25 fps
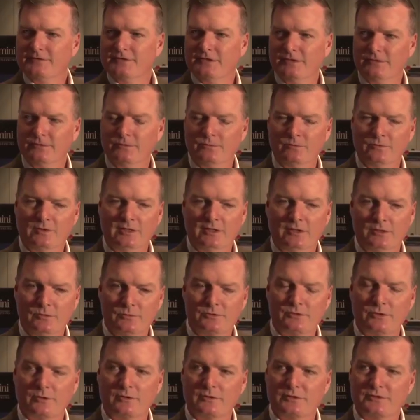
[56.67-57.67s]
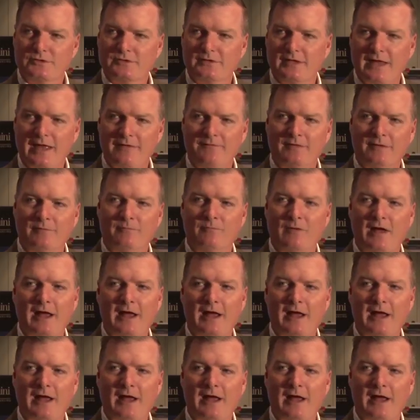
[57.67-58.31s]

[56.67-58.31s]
to the users having